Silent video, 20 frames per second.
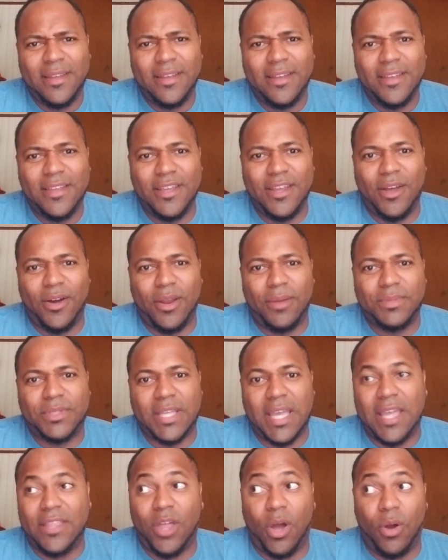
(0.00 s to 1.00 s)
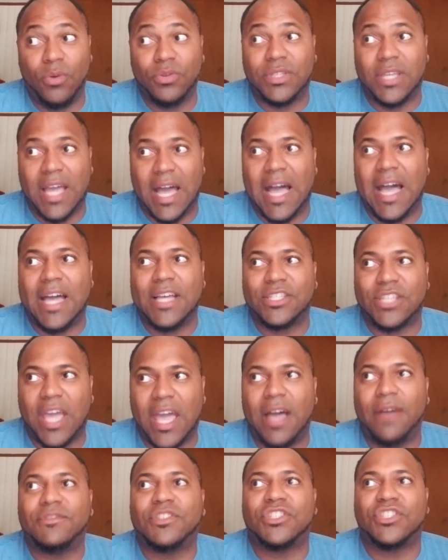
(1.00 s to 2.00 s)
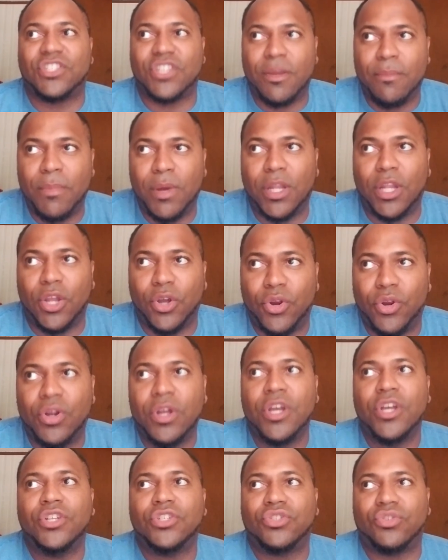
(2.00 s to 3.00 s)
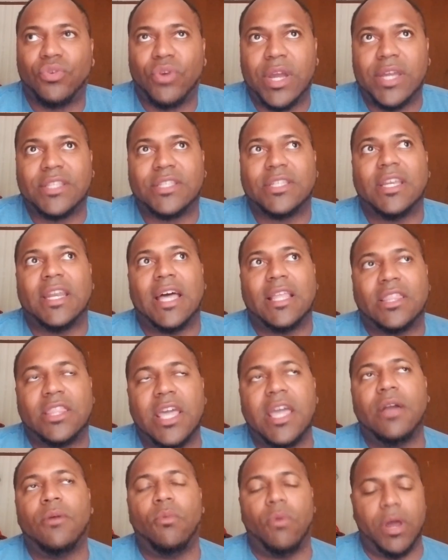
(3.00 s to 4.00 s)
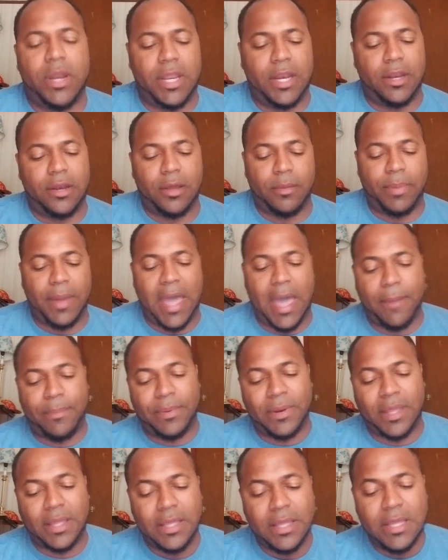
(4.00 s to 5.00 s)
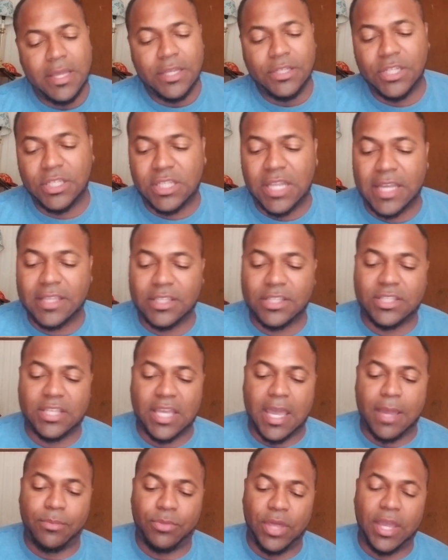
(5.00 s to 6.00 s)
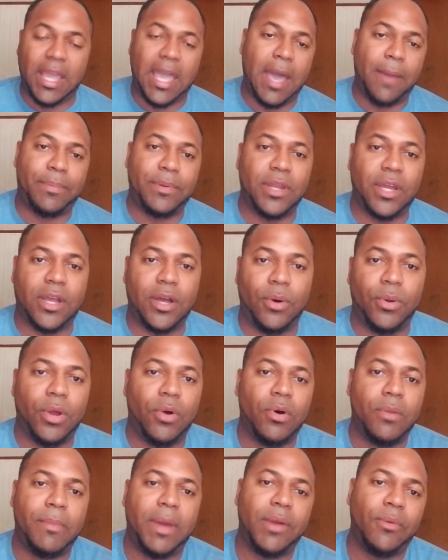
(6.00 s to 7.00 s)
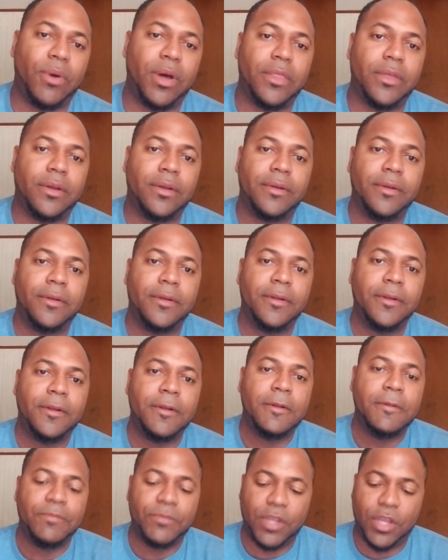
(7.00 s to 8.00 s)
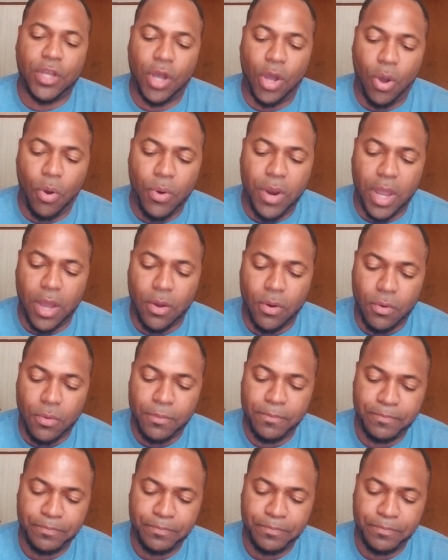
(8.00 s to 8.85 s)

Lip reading: You know what I'm saying? Those guys have similar traits, and I think what ended up happening, just like the same thing happened to Cotto and Mayweather. Cotto